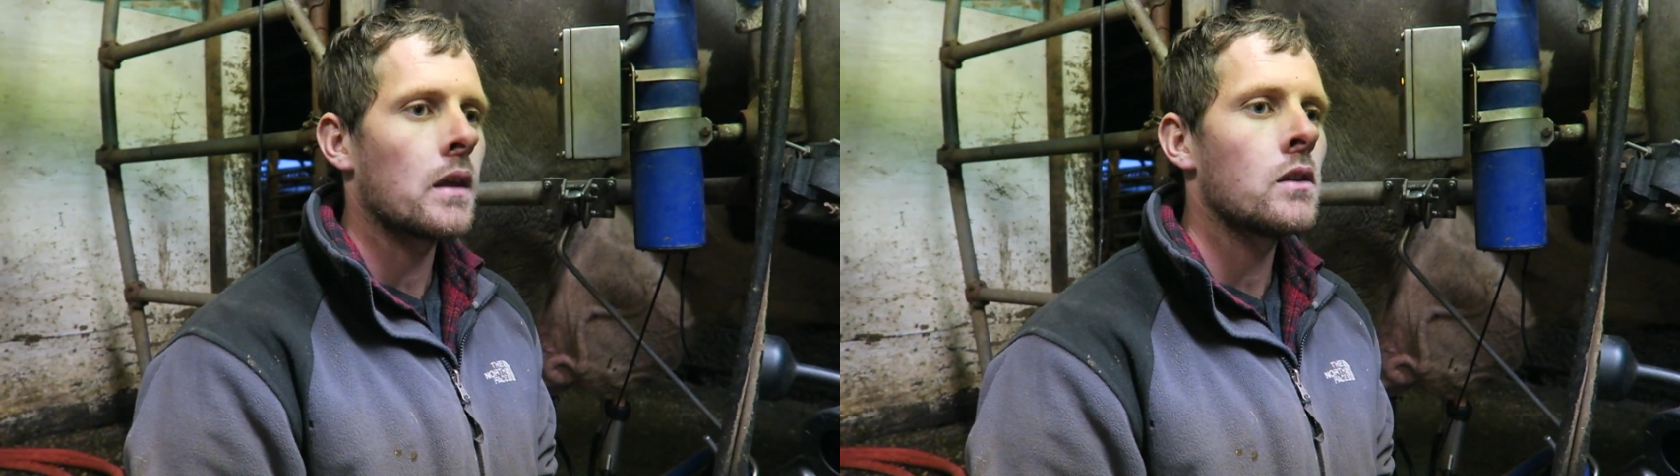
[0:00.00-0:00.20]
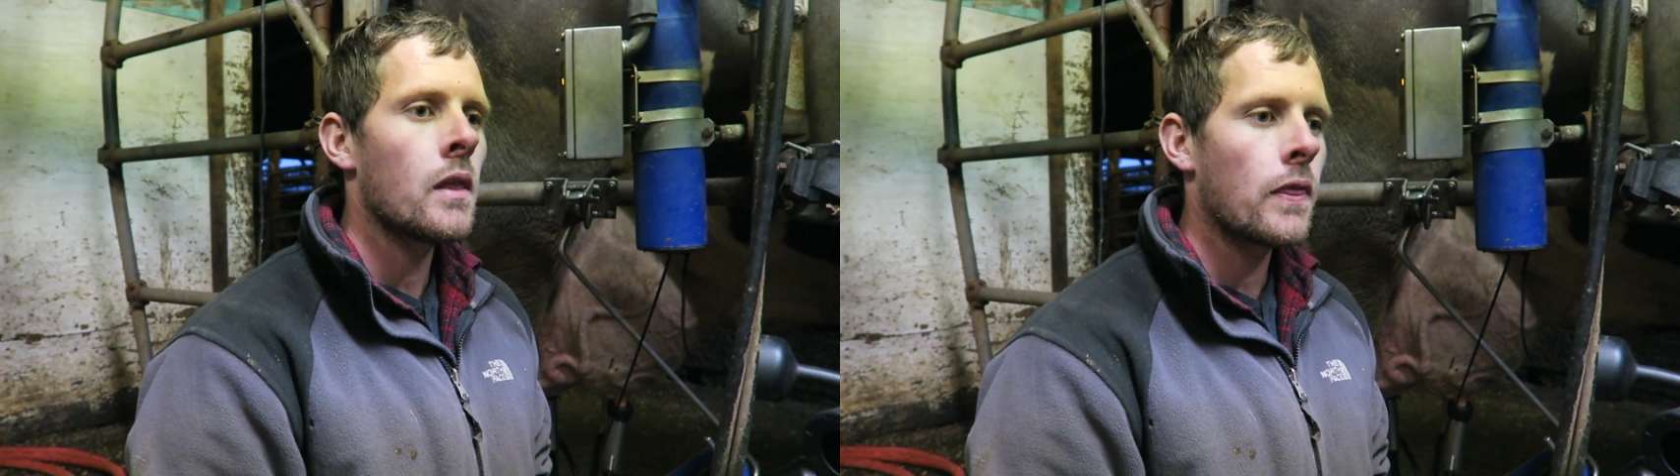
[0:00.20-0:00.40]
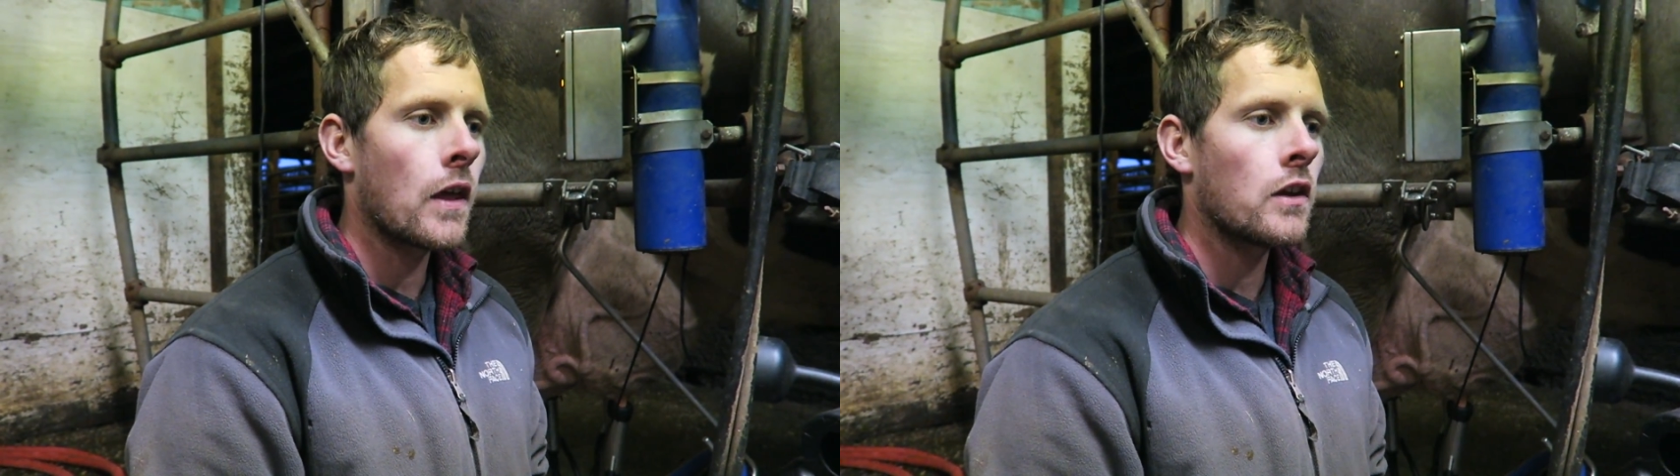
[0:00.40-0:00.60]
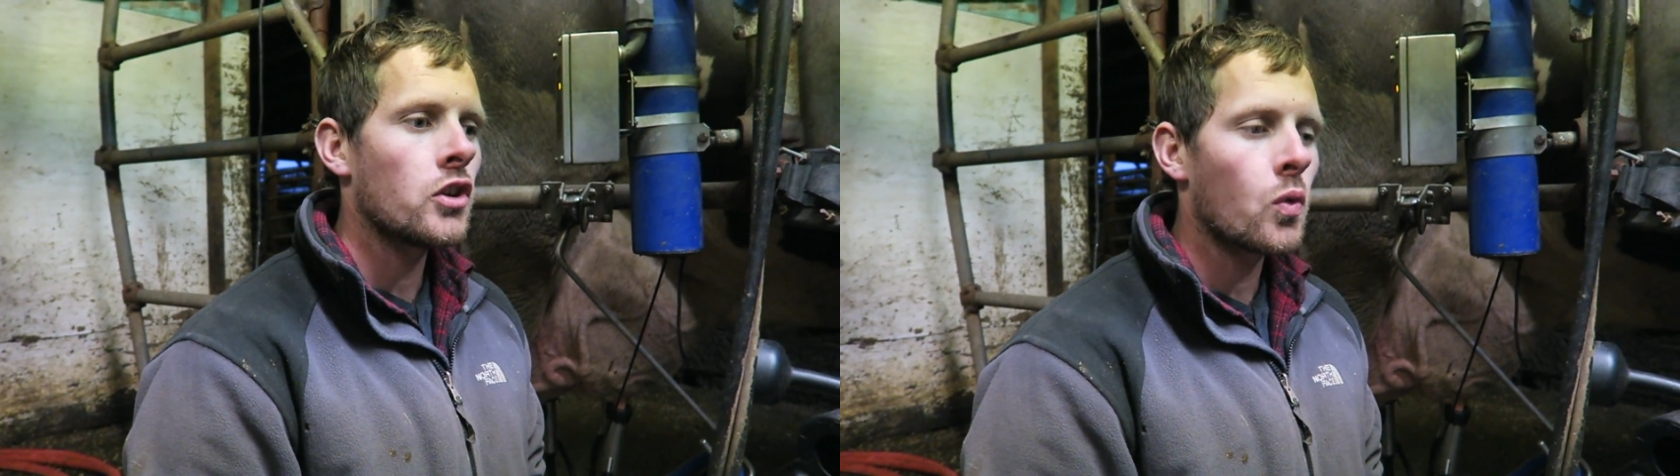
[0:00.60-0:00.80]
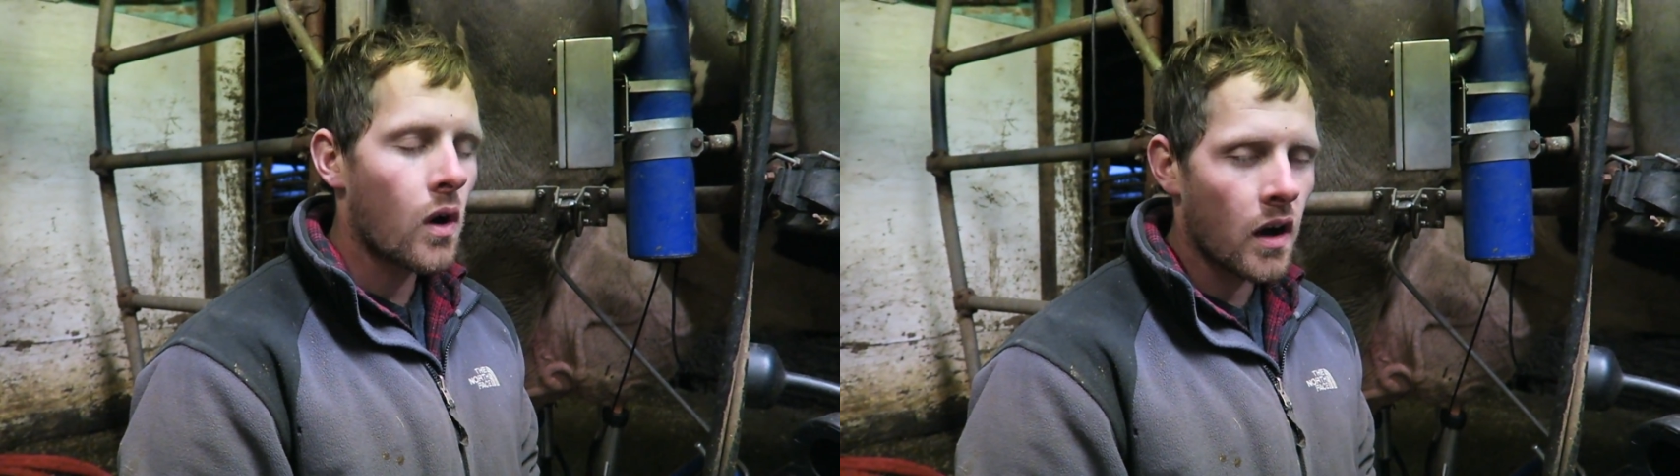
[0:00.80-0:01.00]

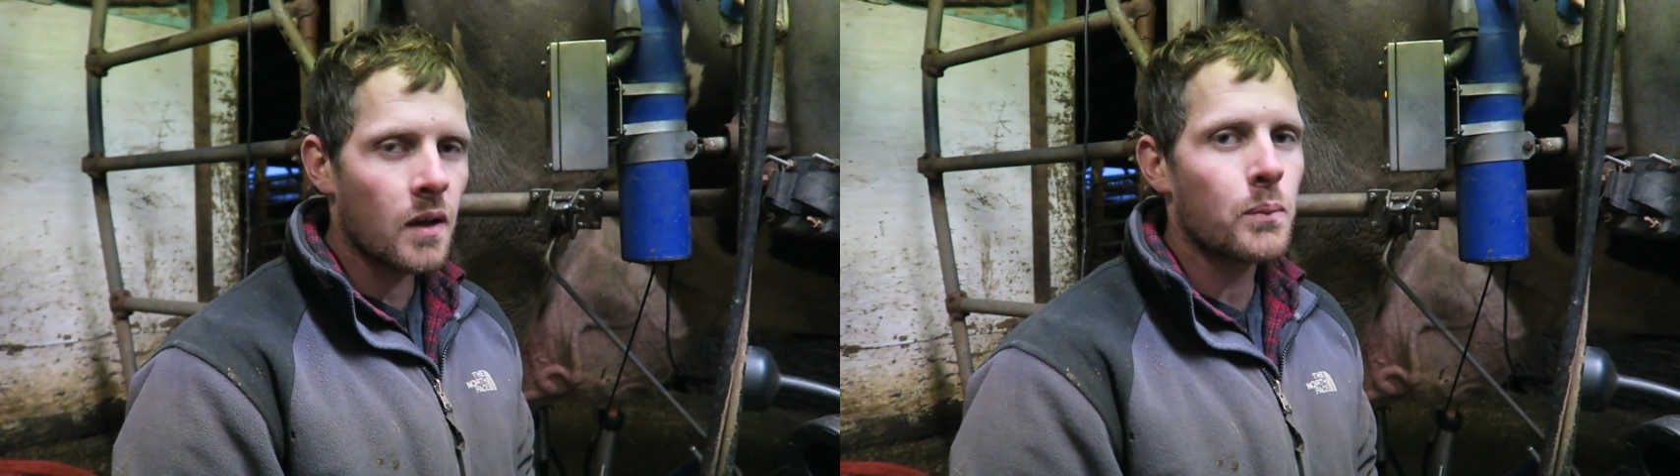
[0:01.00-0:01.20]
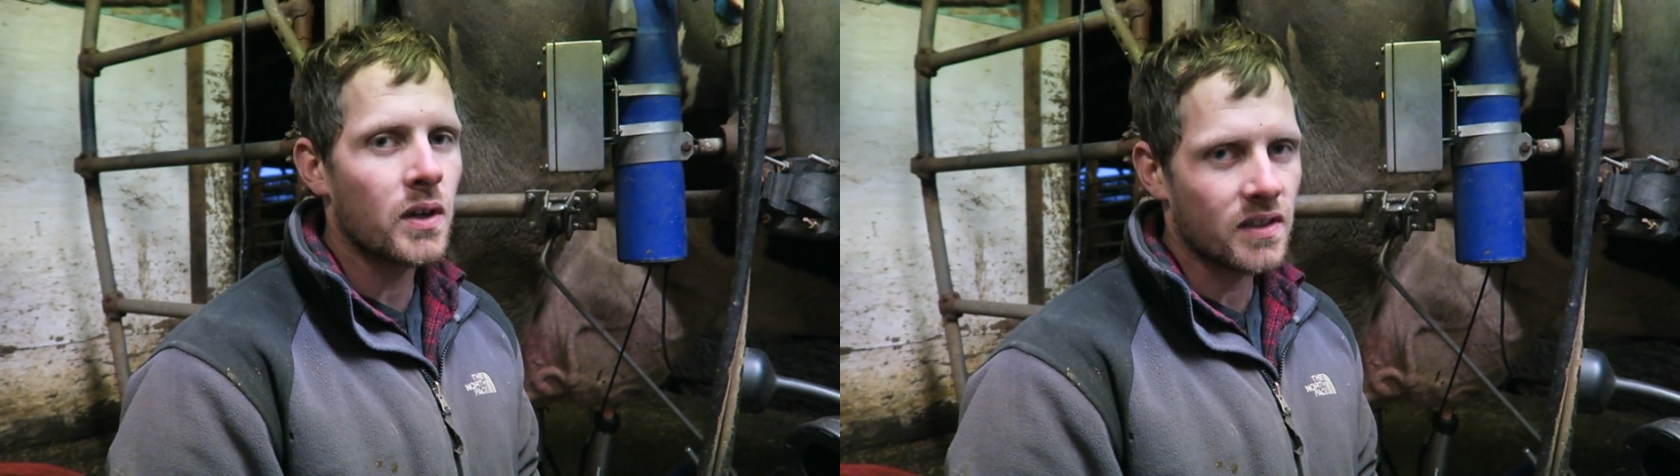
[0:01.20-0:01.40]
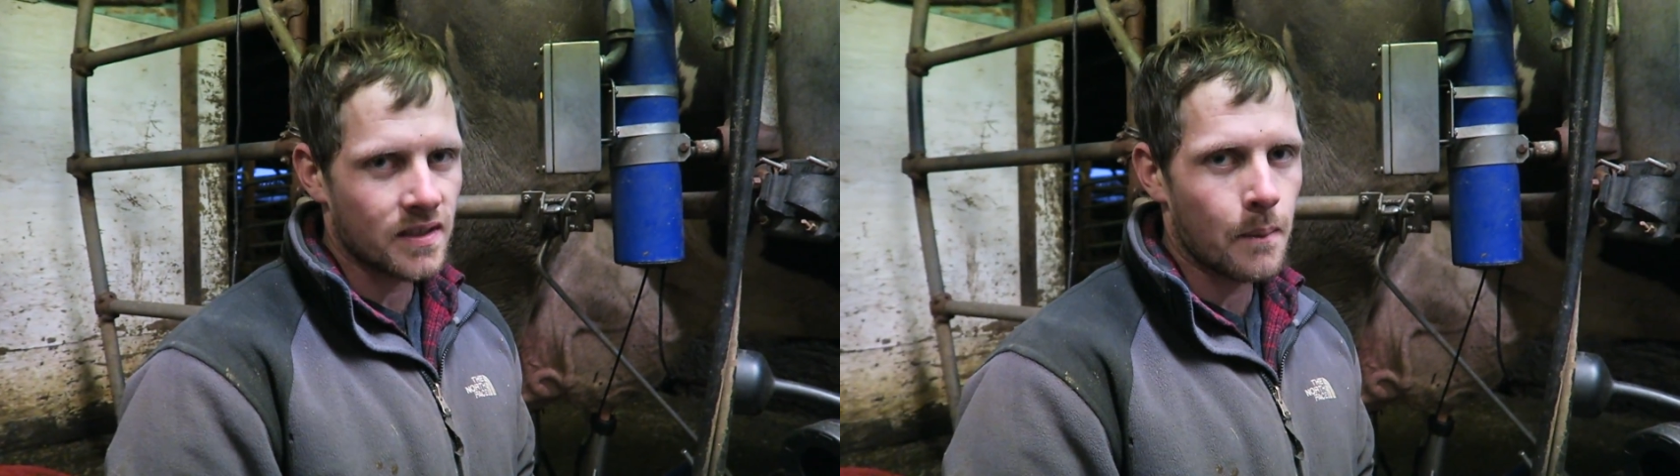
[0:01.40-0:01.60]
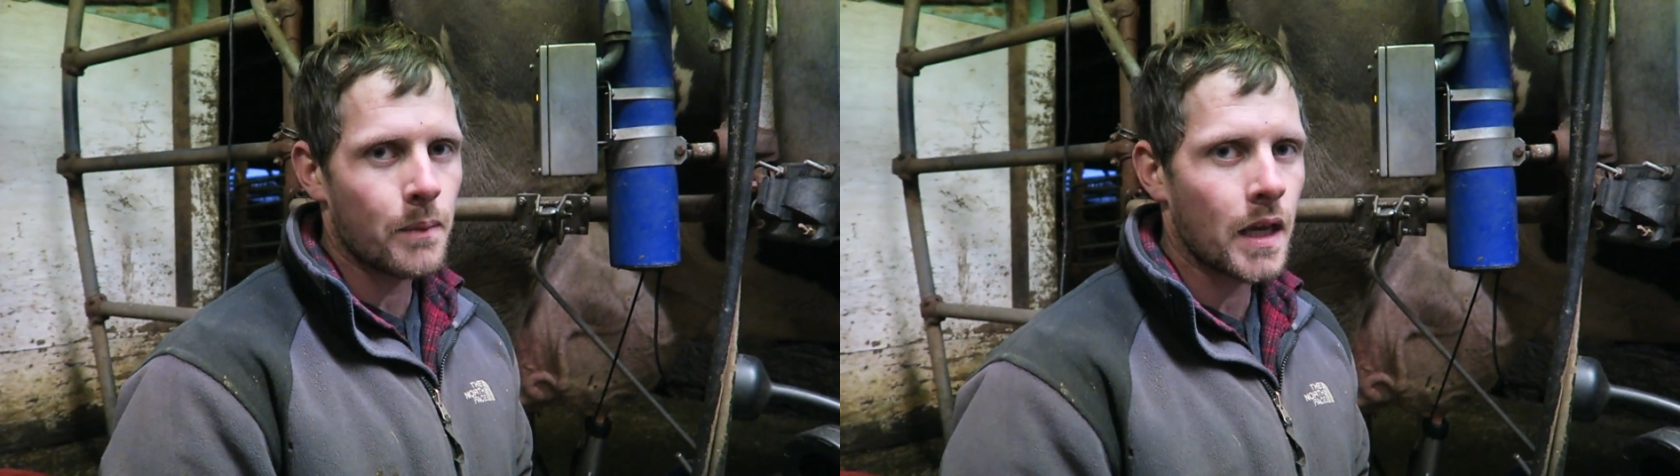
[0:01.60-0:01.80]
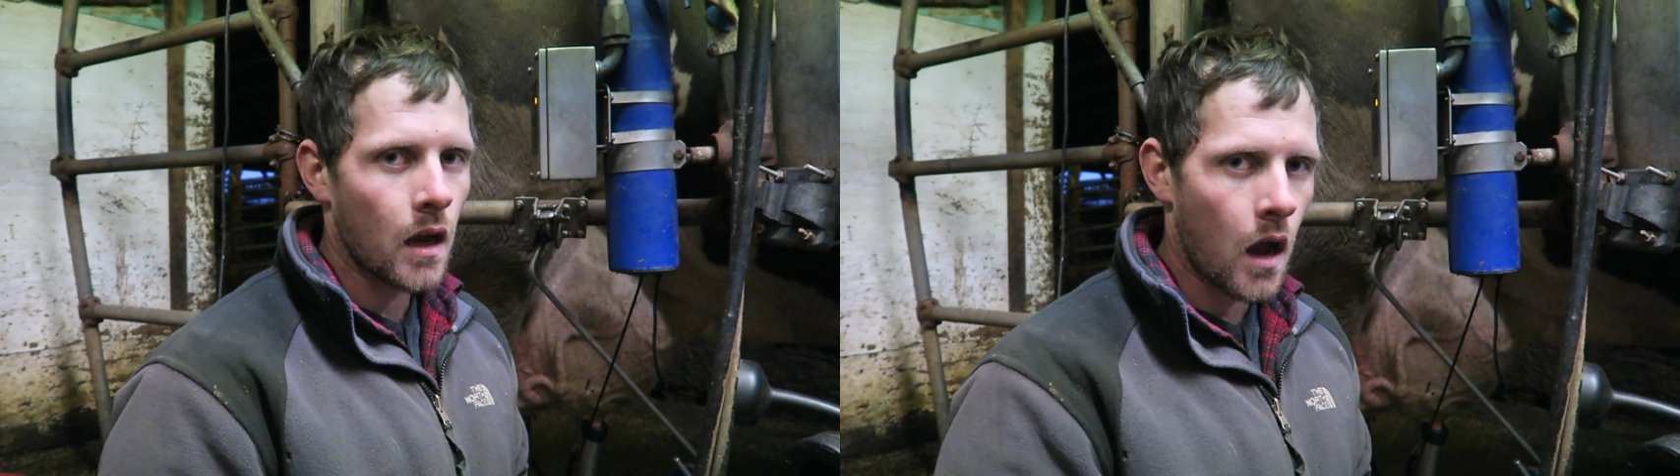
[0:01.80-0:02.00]
then you want to put
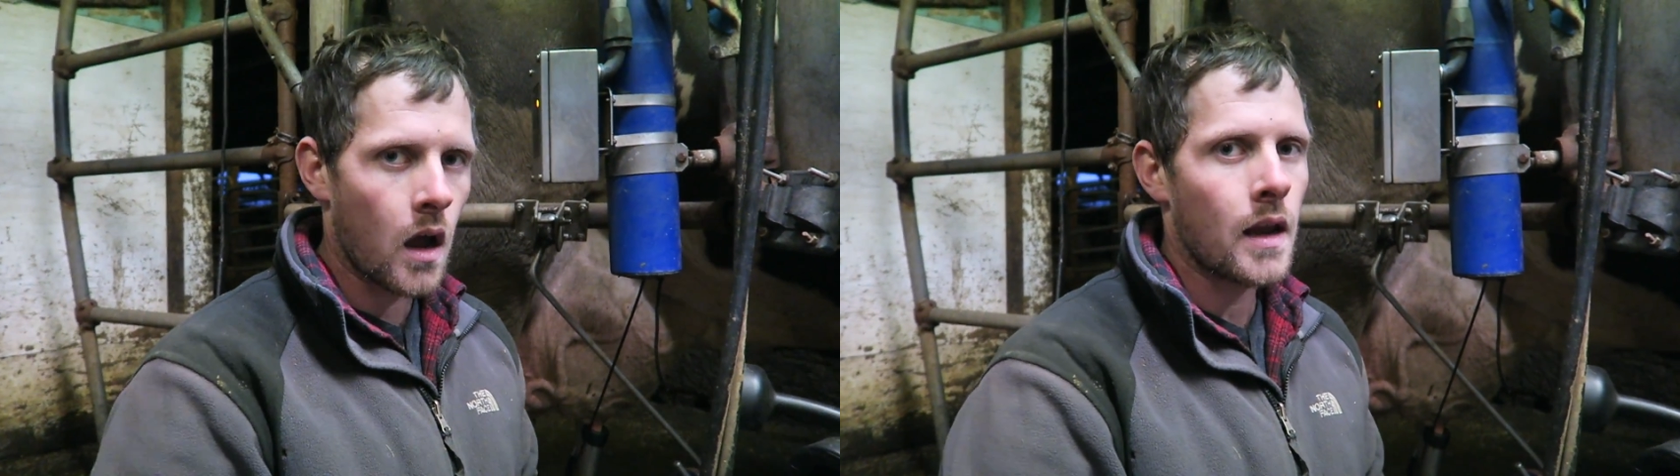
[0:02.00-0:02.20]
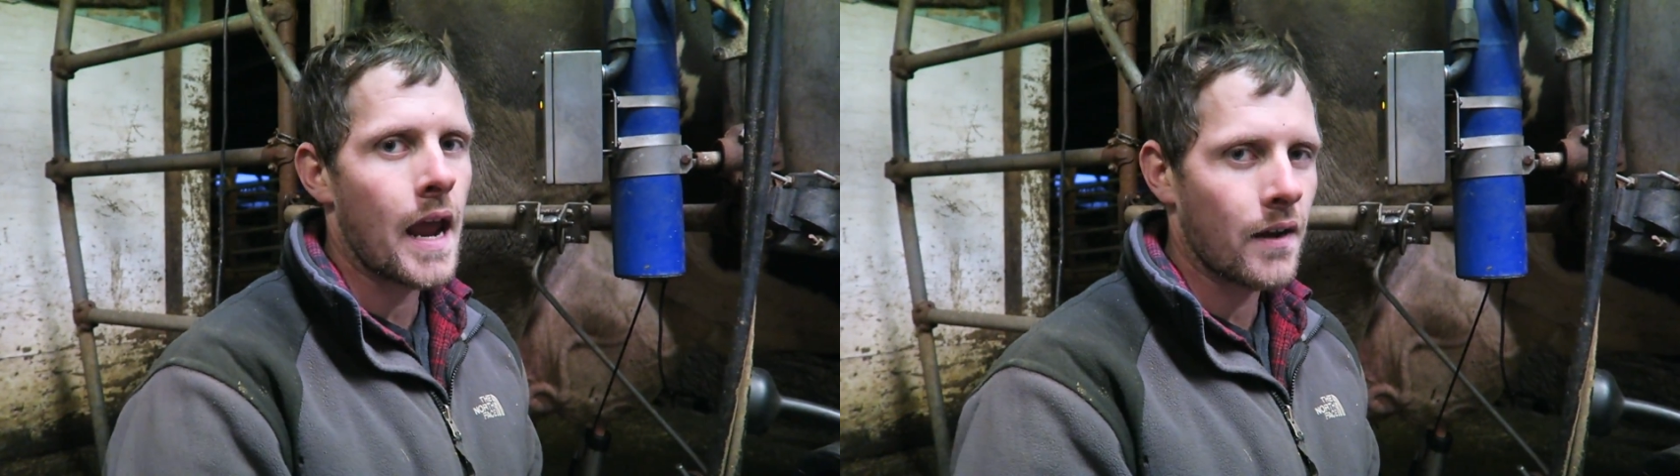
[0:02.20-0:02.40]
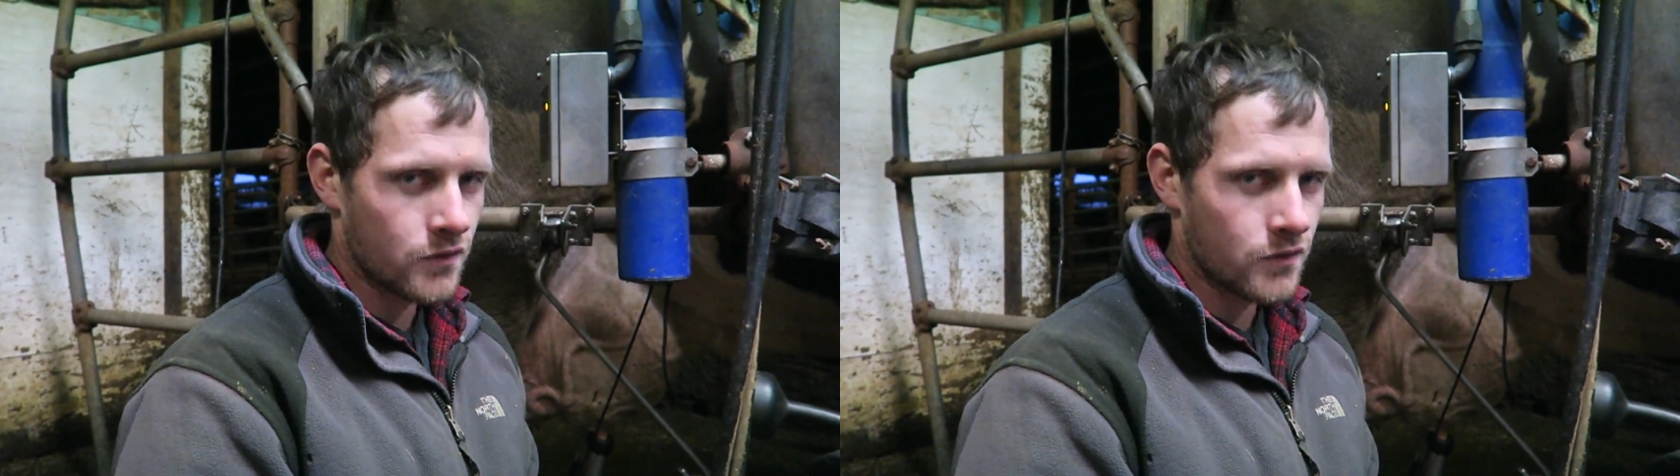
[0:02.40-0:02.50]
something on